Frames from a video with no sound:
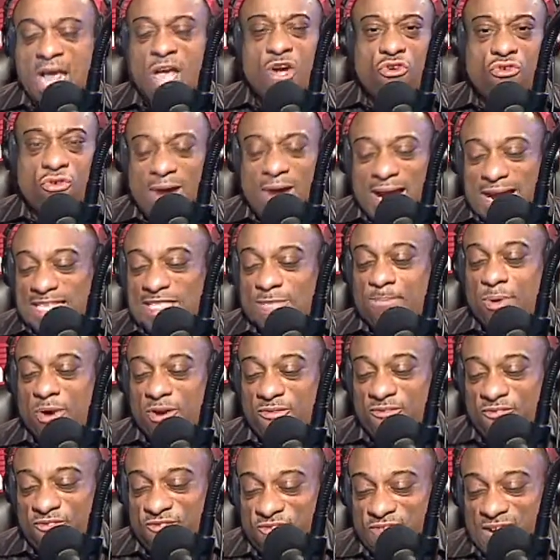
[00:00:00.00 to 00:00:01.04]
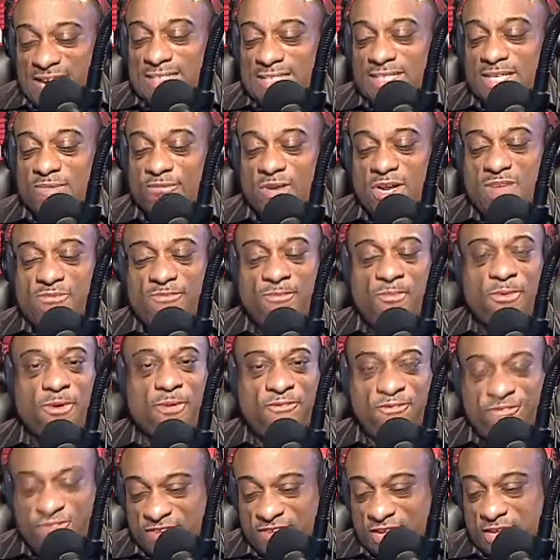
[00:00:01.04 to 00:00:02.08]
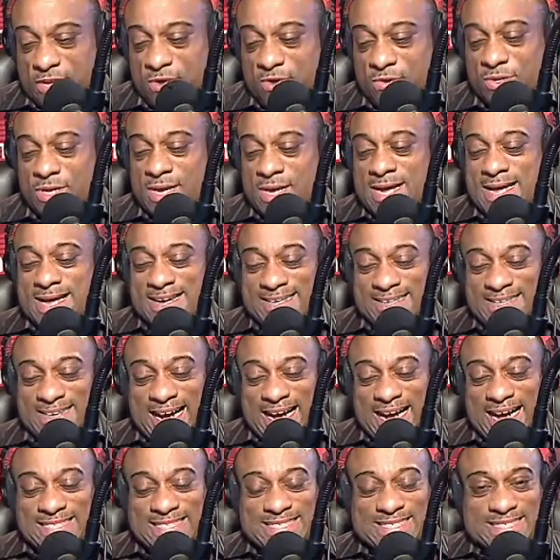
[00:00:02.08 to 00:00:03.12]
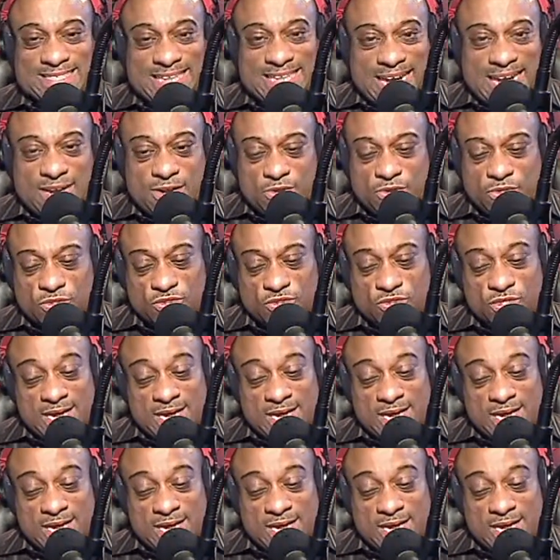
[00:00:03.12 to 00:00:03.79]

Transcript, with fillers: Christ perfectively fulfilled God's standards.